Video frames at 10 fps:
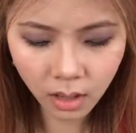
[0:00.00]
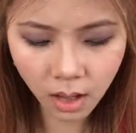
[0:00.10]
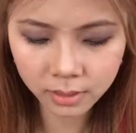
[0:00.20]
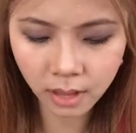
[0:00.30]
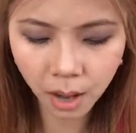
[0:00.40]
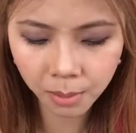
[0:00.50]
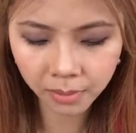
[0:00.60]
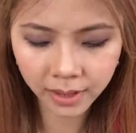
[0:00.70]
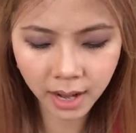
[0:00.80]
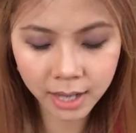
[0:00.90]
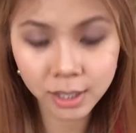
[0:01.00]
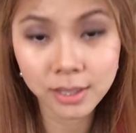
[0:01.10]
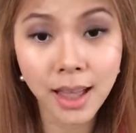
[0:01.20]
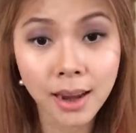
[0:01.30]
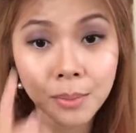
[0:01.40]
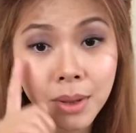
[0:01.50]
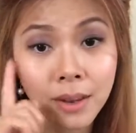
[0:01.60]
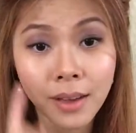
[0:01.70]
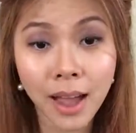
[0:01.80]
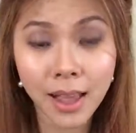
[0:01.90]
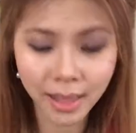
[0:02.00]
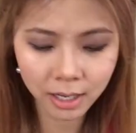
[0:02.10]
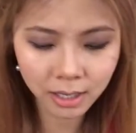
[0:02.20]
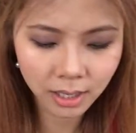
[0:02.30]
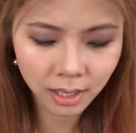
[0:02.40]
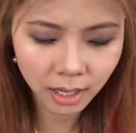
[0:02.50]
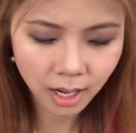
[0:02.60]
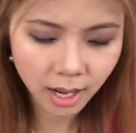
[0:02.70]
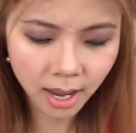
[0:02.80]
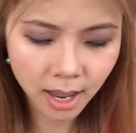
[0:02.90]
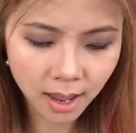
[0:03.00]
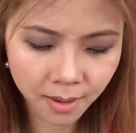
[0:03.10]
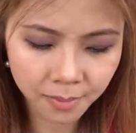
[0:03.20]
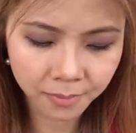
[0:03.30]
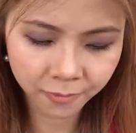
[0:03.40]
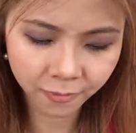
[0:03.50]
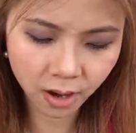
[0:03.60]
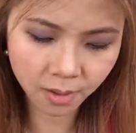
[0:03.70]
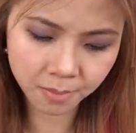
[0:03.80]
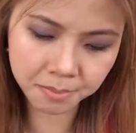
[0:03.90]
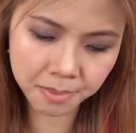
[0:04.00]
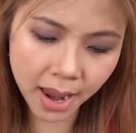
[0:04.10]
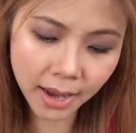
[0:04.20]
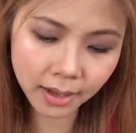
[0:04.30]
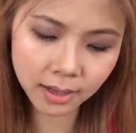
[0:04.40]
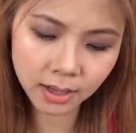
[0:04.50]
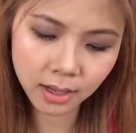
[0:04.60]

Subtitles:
on top of it, I just add a bit of highlighter from MAC.